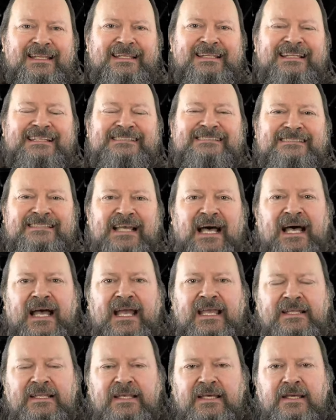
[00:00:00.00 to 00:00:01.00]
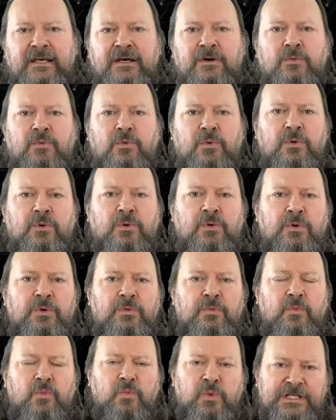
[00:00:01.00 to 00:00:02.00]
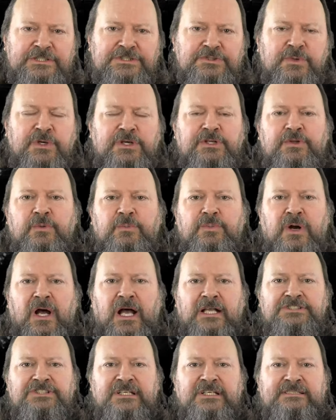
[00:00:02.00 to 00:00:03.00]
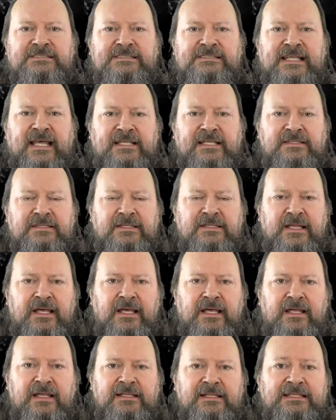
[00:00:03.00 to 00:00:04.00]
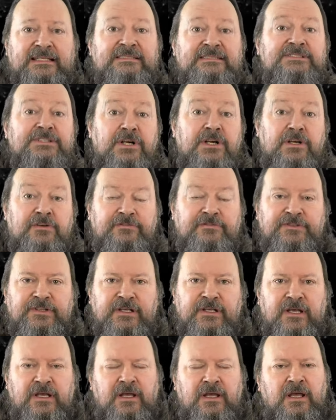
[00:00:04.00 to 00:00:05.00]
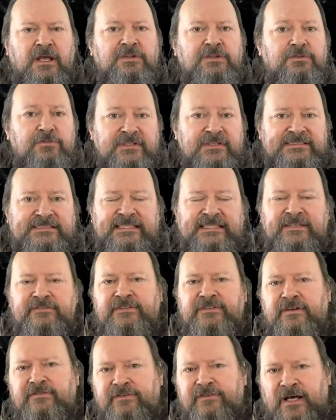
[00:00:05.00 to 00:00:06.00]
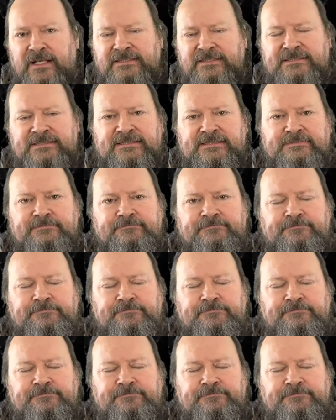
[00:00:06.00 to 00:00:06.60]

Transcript: decide which were the projects that deserved to receive the funds.